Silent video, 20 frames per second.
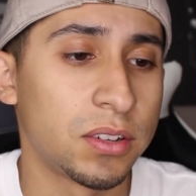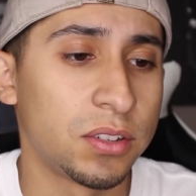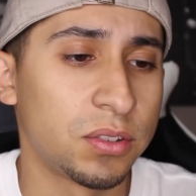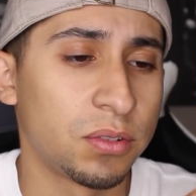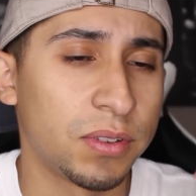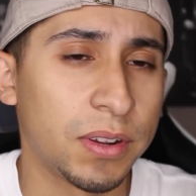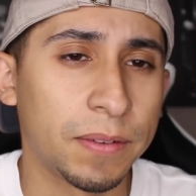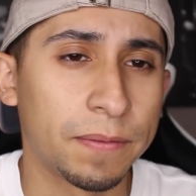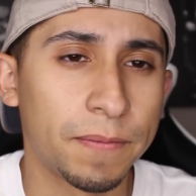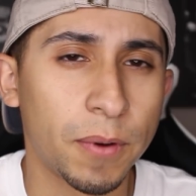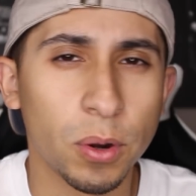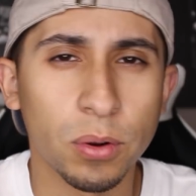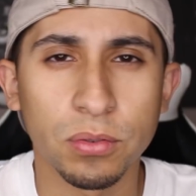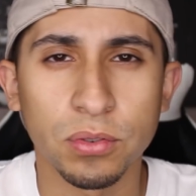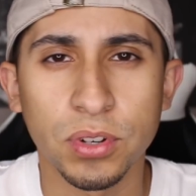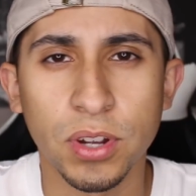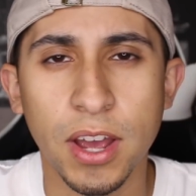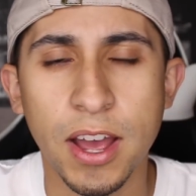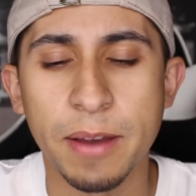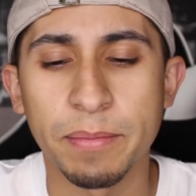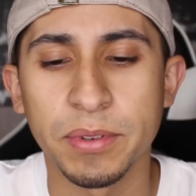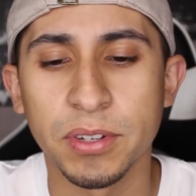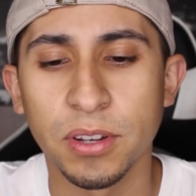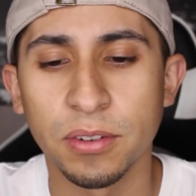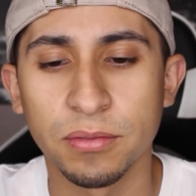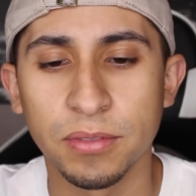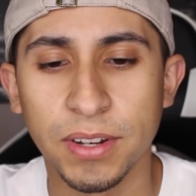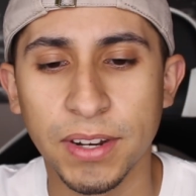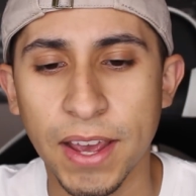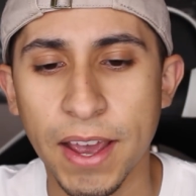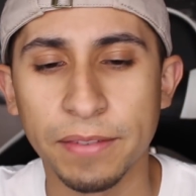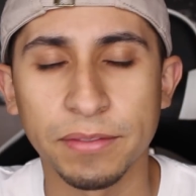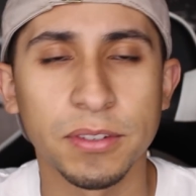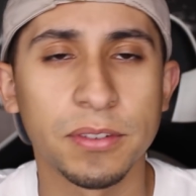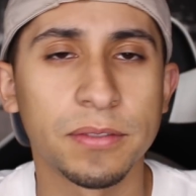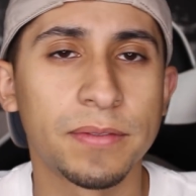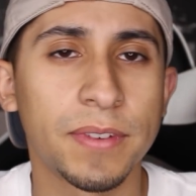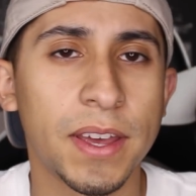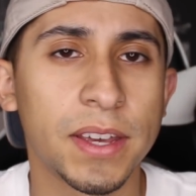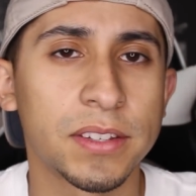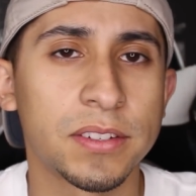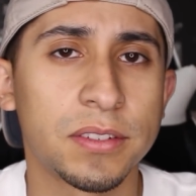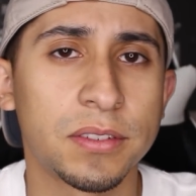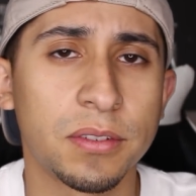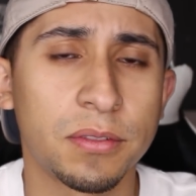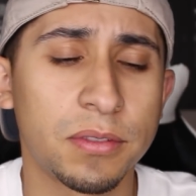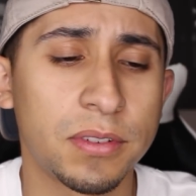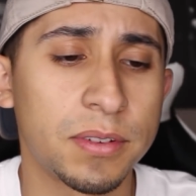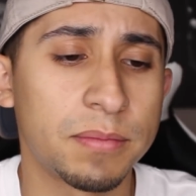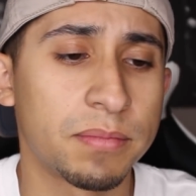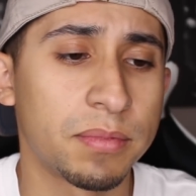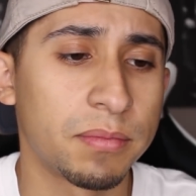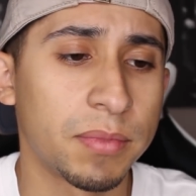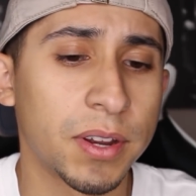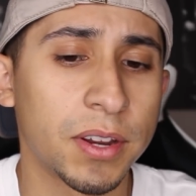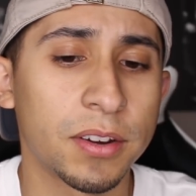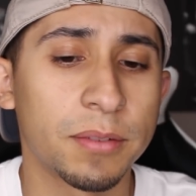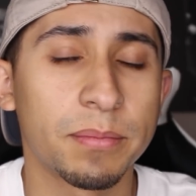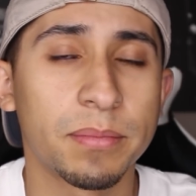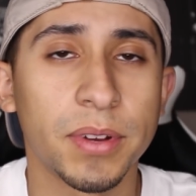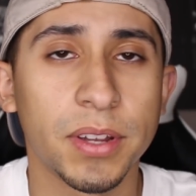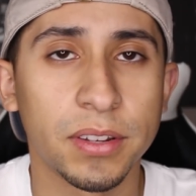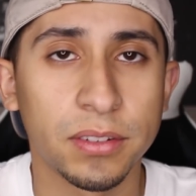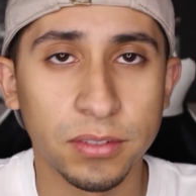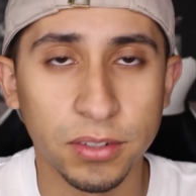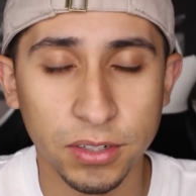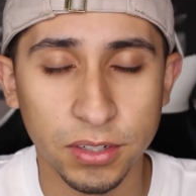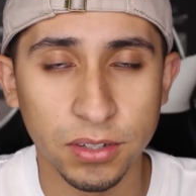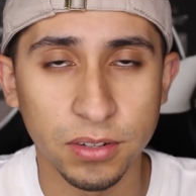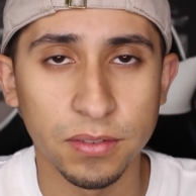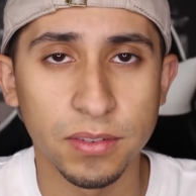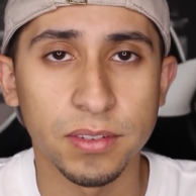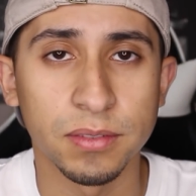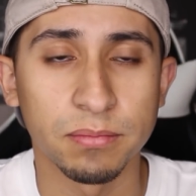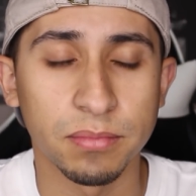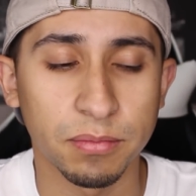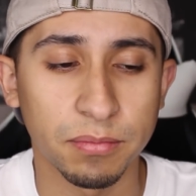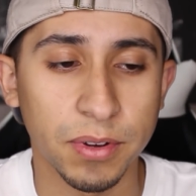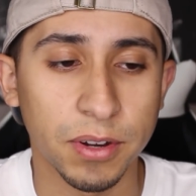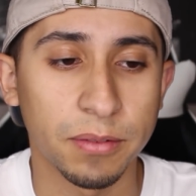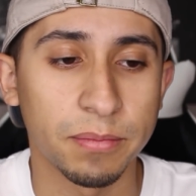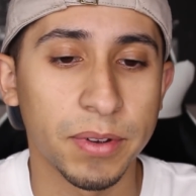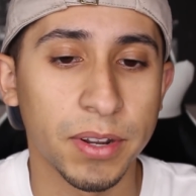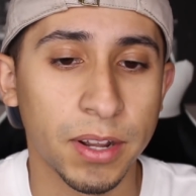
You don't need Photoshop, you don't need After Effects, you don't need Premiere, but you can do this in Premiere,